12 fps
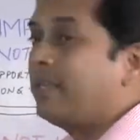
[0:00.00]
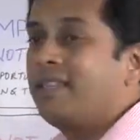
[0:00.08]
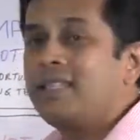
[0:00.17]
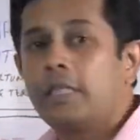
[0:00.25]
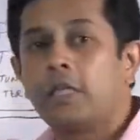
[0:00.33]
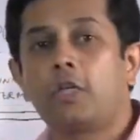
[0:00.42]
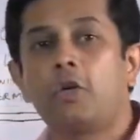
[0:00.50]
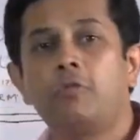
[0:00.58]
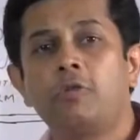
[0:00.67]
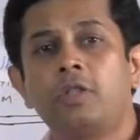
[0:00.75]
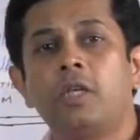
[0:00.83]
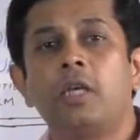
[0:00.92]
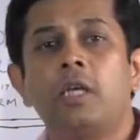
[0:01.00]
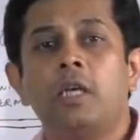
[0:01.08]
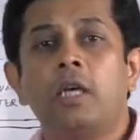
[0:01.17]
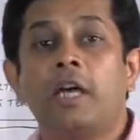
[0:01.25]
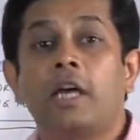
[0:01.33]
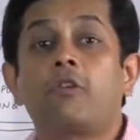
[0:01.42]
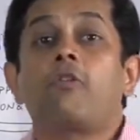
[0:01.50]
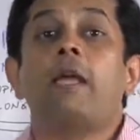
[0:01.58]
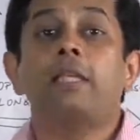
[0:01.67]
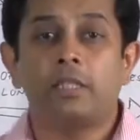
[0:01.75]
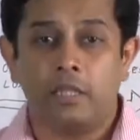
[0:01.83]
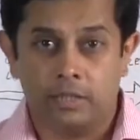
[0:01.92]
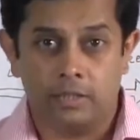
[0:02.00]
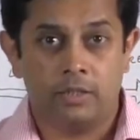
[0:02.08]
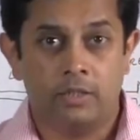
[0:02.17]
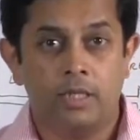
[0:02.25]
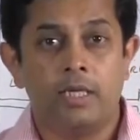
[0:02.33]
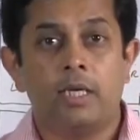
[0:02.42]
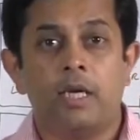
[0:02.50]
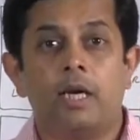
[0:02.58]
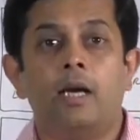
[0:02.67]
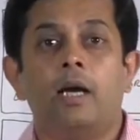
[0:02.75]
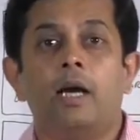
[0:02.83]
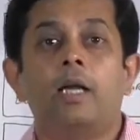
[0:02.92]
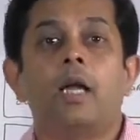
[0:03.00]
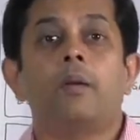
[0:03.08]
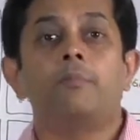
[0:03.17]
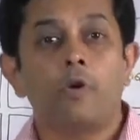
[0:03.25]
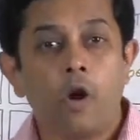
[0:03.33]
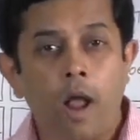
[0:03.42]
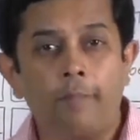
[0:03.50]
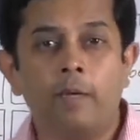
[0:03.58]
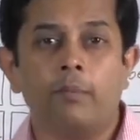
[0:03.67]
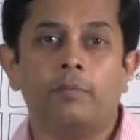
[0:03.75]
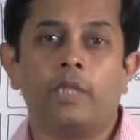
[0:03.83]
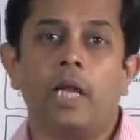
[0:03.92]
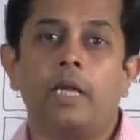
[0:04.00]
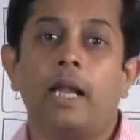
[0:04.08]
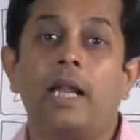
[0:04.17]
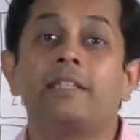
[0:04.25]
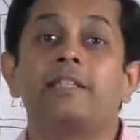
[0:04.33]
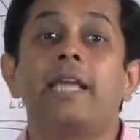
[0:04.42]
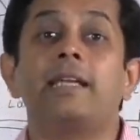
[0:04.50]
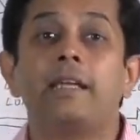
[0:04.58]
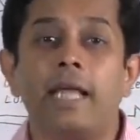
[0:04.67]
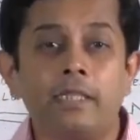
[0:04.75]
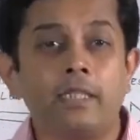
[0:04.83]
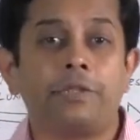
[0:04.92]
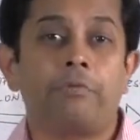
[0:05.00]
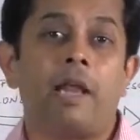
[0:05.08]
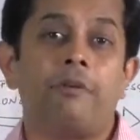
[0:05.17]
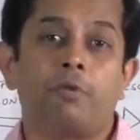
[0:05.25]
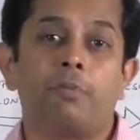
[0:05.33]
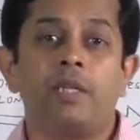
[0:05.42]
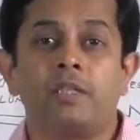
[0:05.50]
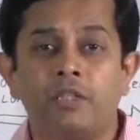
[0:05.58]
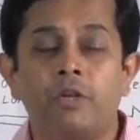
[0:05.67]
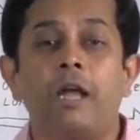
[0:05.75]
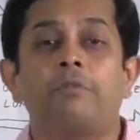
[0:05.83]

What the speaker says: and this includes crisis and problems and deadlines that you will have to meet. You